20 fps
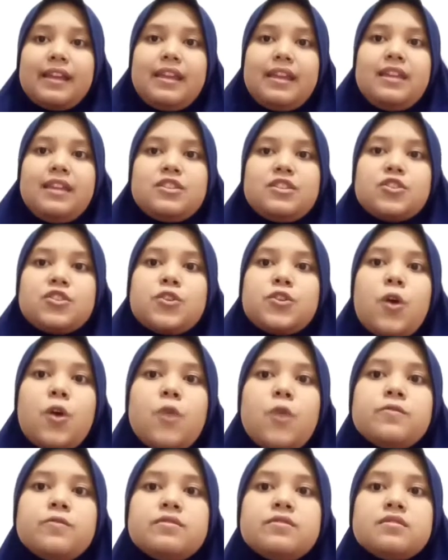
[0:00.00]
It
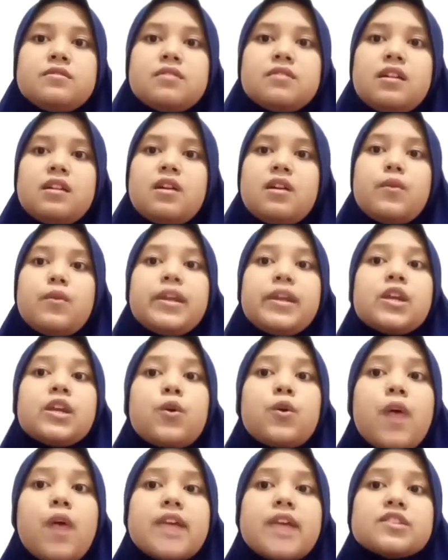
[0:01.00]
shows a
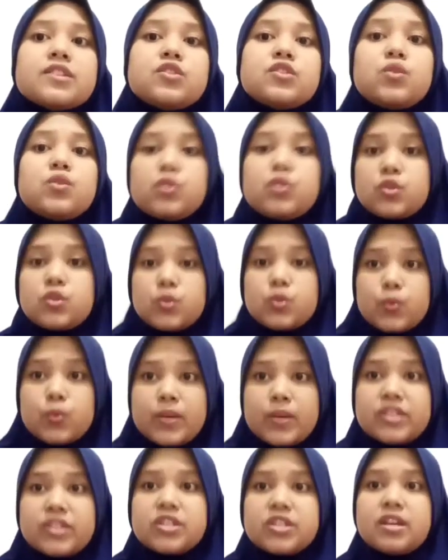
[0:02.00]
request to
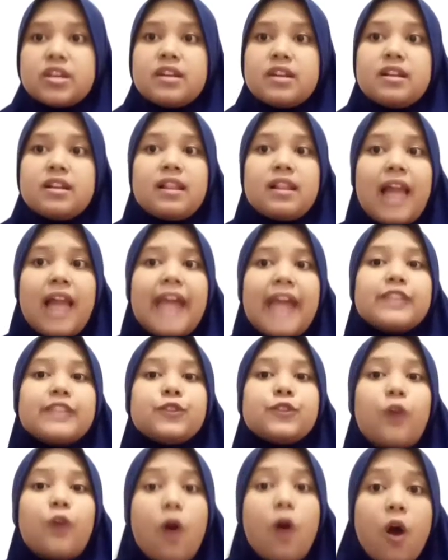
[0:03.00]
switch the light
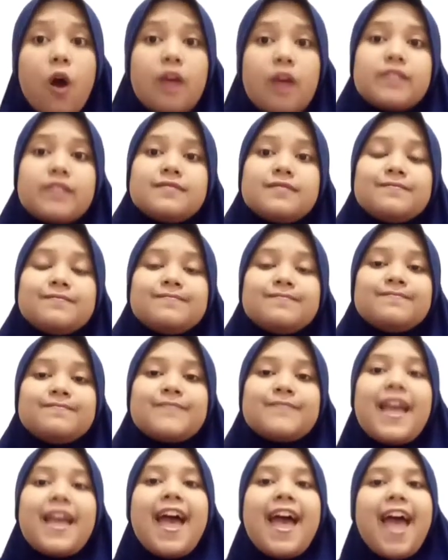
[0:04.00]
on.
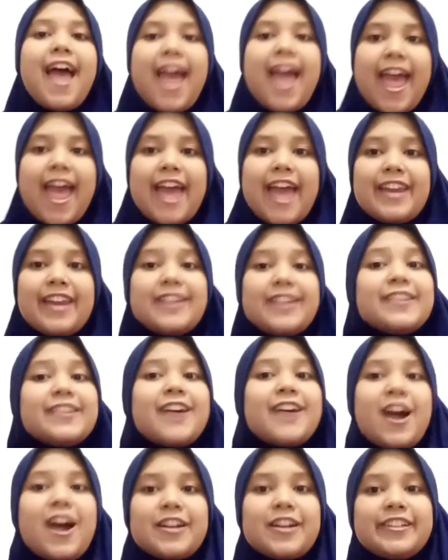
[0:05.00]
And in the
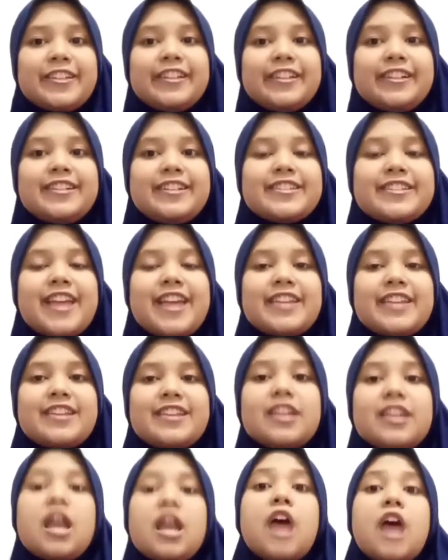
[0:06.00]
article said
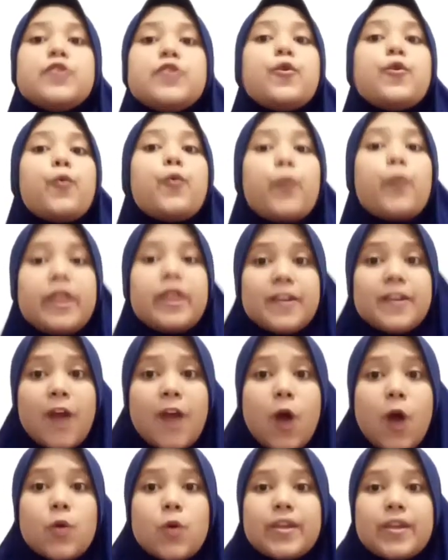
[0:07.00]
that the
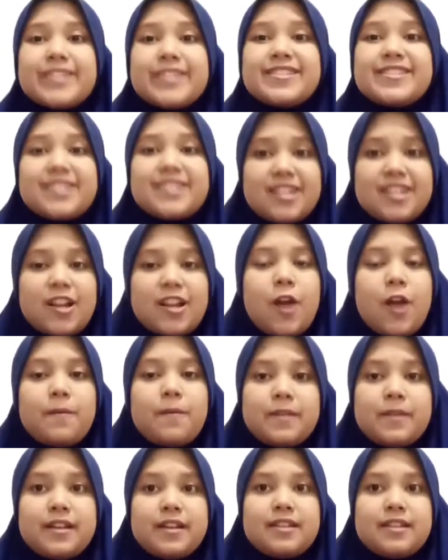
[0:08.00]
window is still
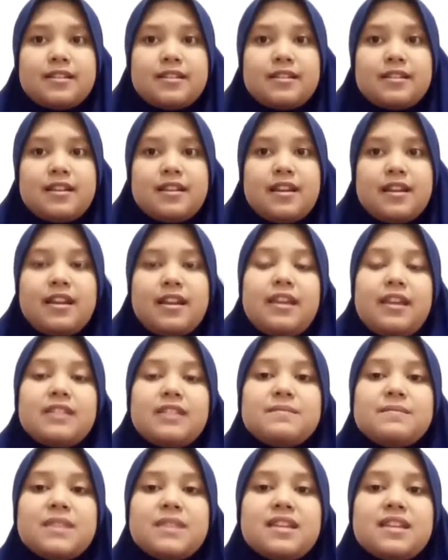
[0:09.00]
open.
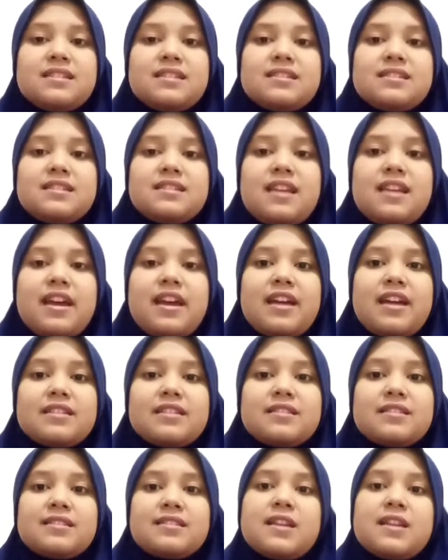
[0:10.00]
It means
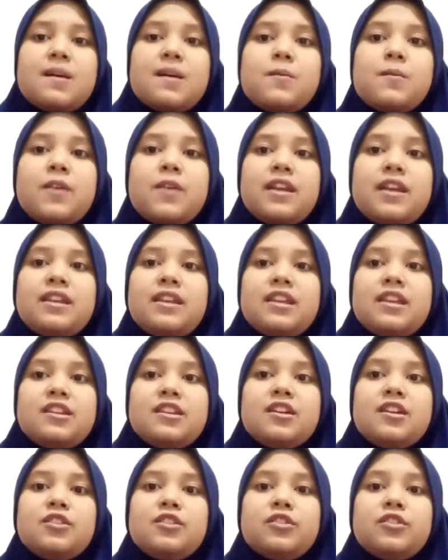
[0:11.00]
that someone
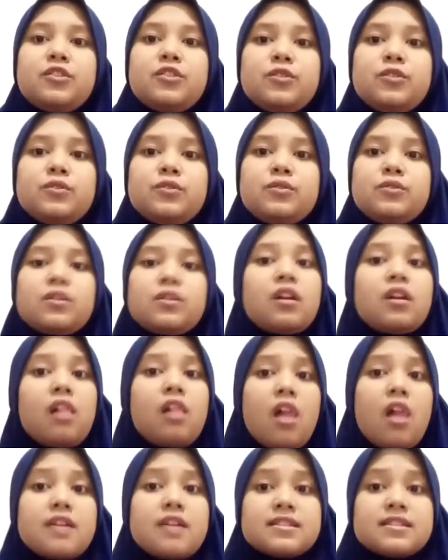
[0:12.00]
need to
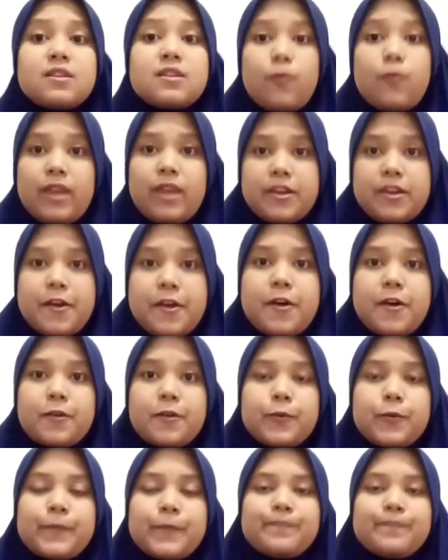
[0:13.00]
close the window.